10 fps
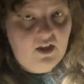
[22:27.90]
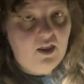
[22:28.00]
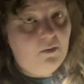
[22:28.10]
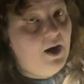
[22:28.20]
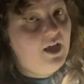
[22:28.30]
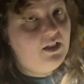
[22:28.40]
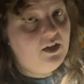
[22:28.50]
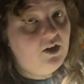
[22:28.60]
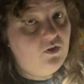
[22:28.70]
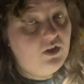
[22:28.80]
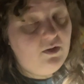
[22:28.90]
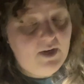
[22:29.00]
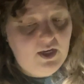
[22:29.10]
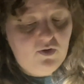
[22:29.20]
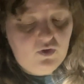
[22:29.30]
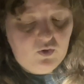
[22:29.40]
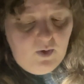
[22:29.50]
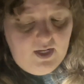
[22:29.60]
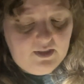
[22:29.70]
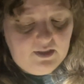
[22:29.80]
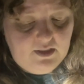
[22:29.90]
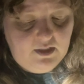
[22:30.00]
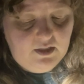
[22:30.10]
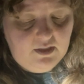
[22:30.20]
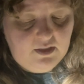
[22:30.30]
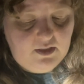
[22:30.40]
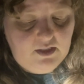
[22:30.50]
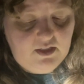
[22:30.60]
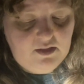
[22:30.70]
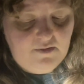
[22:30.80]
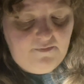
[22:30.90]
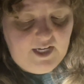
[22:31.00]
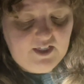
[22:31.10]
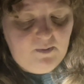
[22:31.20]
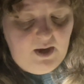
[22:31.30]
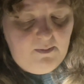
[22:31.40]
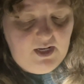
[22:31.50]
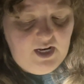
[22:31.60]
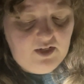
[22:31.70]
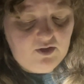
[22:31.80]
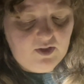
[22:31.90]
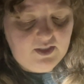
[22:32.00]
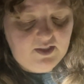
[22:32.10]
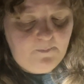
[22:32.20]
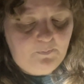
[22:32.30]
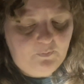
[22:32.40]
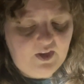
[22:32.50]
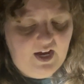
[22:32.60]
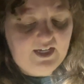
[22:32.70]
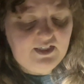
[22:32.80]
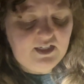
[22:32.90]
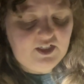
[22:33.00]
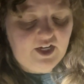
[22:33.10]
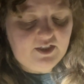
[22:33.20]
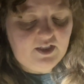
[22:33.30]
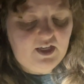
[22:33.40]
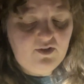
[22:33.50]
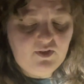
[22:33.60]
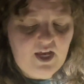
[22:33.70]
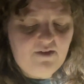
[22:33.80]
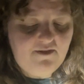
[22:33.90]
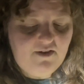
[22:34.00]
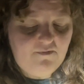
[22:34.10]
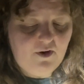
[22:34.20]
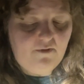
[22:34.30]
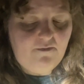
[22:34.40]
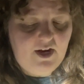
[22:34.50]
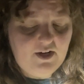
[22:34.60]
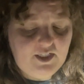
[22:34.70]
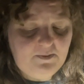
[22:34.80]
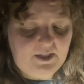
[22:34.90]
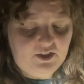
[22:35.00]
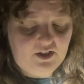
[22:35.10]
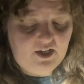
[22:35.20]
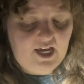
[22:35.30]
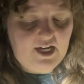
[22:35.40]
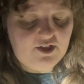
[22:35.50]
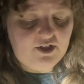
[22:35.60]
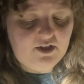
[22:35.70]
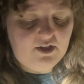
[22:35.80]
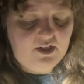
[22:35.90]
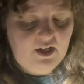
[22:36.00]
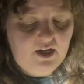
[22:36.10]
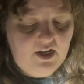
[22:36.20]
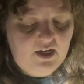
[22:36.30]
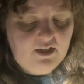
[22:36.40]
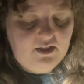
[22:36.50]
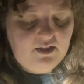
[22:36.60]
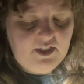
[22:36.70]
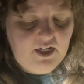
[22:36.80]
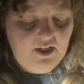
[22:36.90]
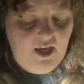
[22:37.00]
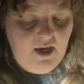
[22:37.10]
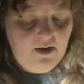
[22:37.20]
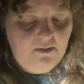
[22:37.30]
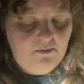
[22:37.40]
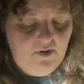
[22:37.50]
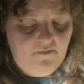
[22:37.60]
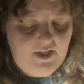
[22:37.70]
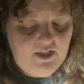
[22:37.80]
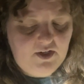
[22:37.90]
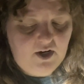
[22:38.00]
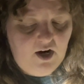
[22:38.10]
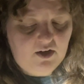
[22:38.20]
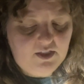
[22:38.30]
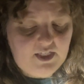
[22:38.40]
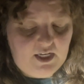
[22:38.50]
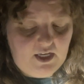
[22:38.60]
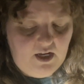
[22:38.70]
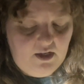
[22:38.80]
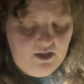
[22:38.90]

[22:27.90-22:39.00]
The bottle can only be used once. Since its effects may be dangerous, I suggest that you save it for a very special occasion. Sincerely, Professor Carl Zinka.